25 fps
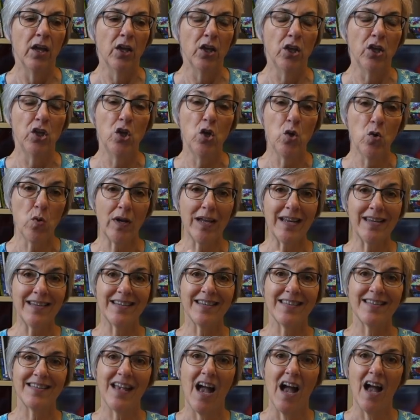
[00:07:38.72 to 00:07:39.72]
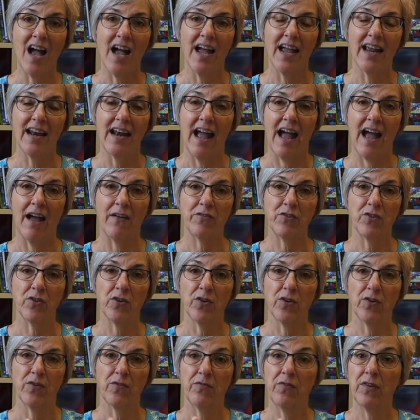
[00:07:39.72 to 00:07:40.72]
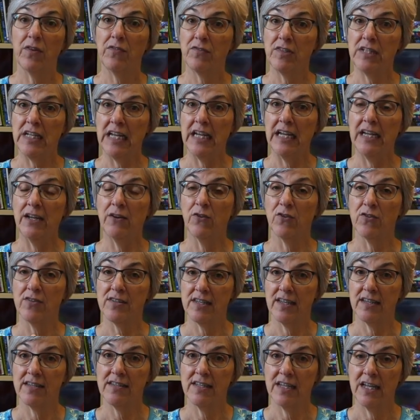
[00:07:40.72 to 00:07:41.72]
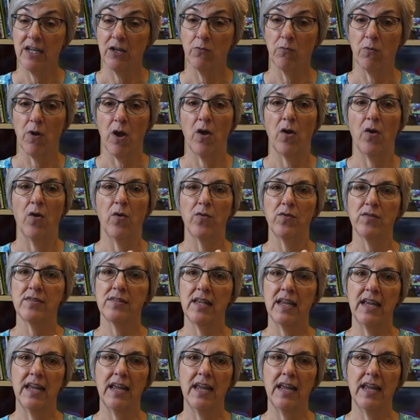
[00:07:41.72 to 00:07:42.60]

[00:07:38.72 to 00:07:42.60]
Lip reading: you can decide after 15 or 16 rows